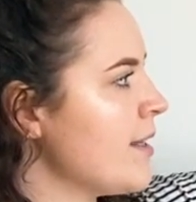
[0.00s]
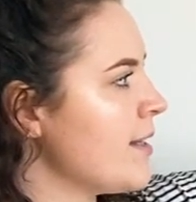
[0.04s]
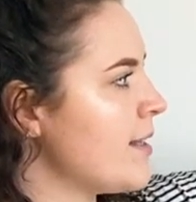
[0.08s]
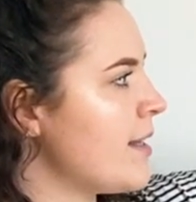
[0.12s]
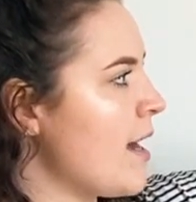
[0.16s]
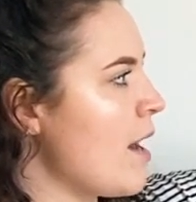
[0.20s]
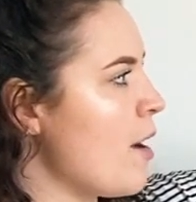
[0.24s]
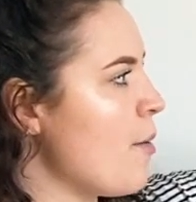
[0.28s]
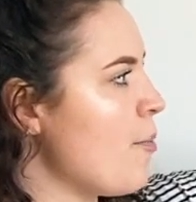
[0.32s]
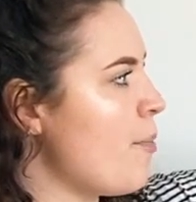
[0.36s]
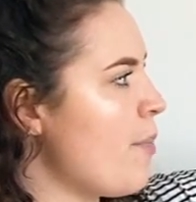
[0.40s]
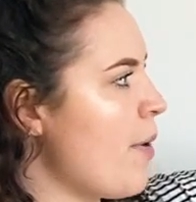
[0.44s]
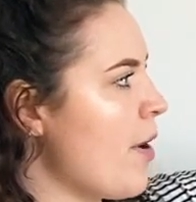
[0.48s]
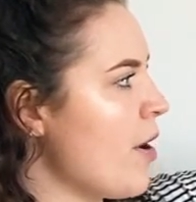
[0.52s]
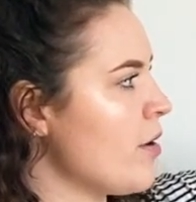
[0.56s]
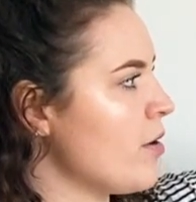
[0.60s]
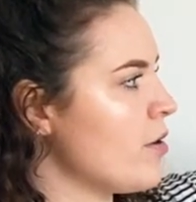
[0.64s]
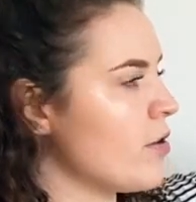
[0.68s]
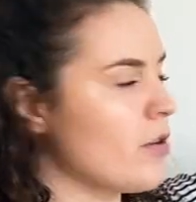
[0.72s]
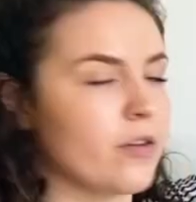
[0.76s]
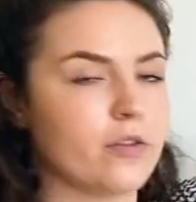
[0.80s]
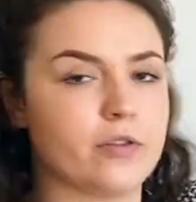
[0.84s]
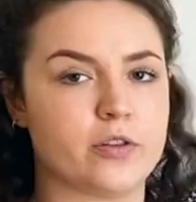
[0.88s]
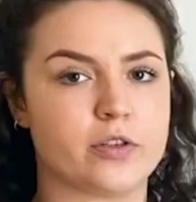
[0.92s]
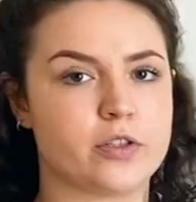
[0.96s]
They're
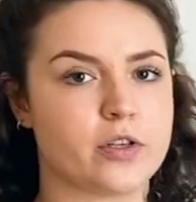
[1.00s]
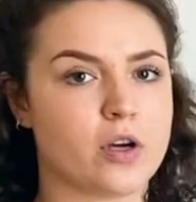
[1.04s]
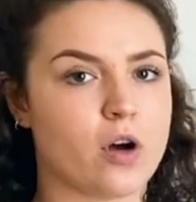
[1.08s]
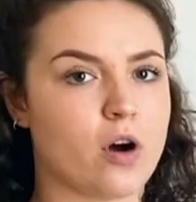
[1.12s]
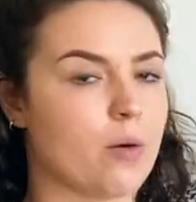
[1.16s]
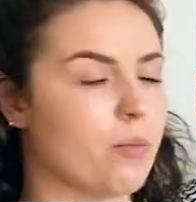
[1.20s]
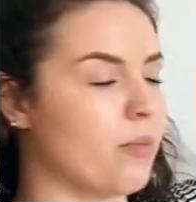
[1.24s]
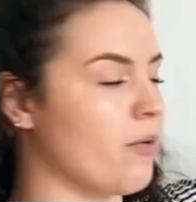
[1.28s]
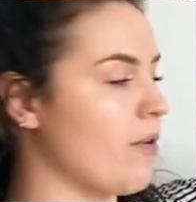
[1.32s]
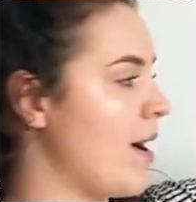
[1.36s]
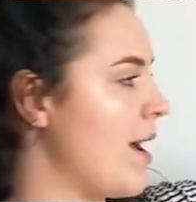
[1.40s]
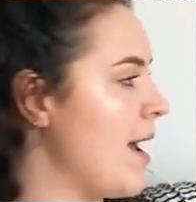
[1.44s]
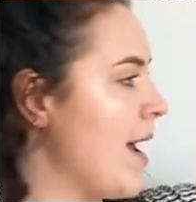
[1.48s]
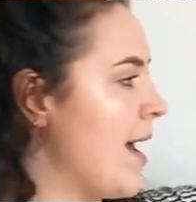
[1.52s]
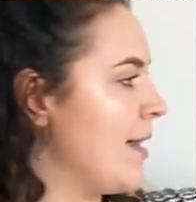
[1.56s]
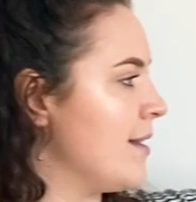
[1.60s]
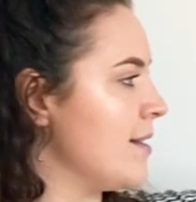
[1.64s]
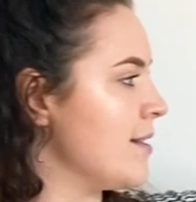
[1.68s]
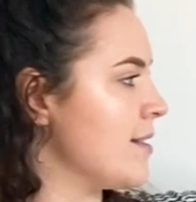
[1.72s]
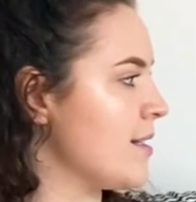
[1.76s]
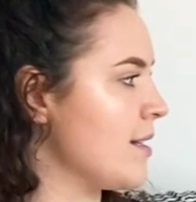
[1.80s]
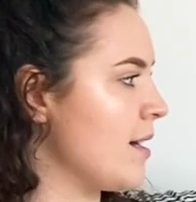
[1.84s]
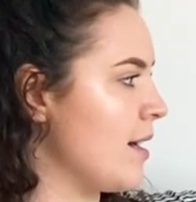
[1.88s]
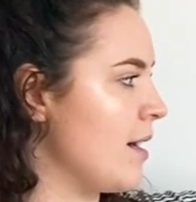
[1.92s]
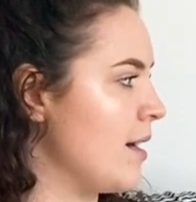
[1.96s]
both on the top
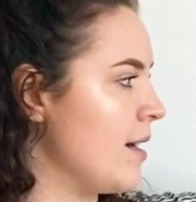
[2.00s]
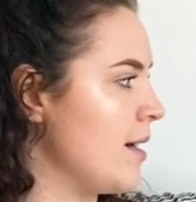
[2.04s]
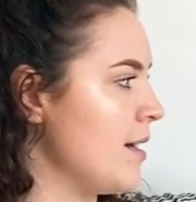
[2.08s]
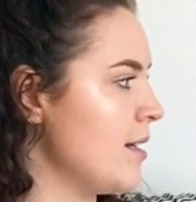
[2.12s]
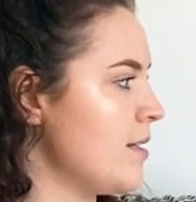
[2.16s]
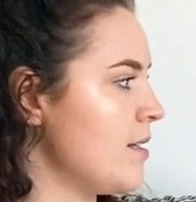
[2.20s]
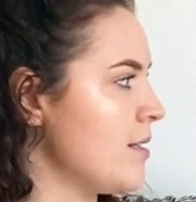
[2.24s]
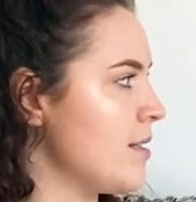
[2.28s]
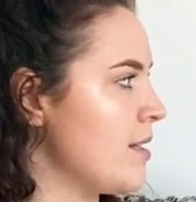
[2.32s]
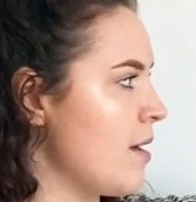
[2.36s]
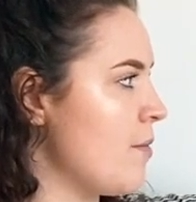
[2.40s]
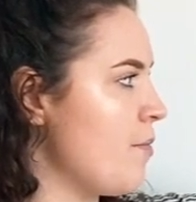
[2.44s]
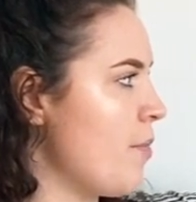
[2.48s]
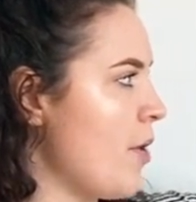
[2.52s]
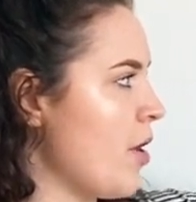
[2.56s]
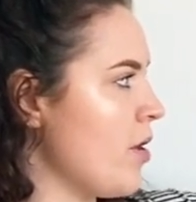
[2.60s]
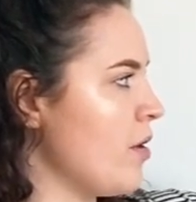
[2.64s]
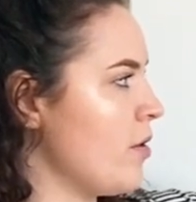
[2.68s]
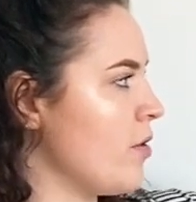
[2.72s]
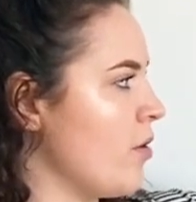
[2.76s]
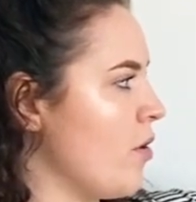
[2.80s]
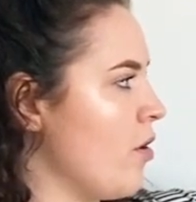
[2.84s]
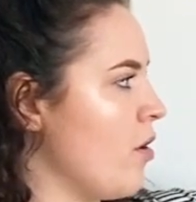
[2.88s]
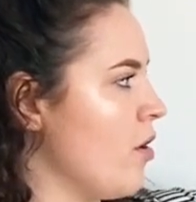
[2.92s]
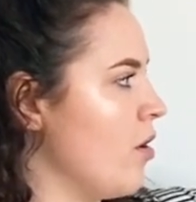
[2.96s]
right-hand side, so they're
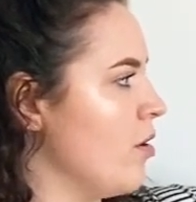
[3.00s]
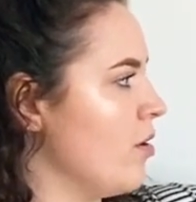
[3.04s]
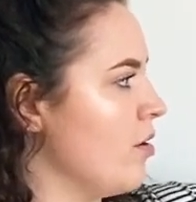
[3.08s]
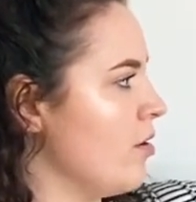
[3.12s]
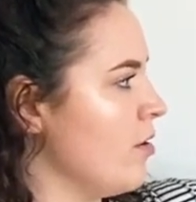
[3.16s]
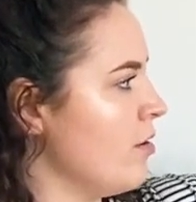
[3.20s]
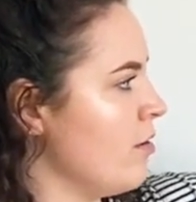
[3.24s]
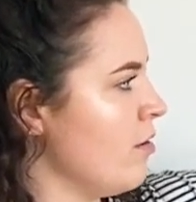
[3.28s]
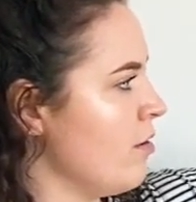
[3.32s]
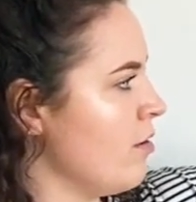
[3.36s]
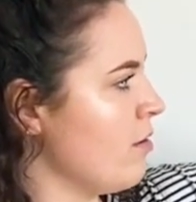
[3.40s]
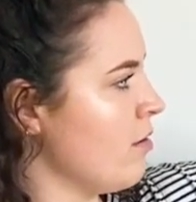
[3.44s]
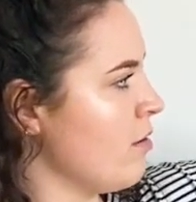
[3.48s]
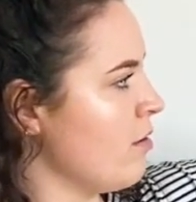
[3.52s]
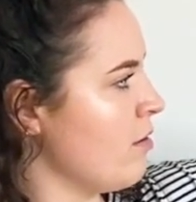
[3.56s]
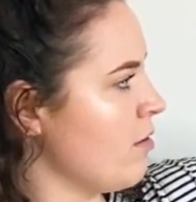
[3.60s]
both on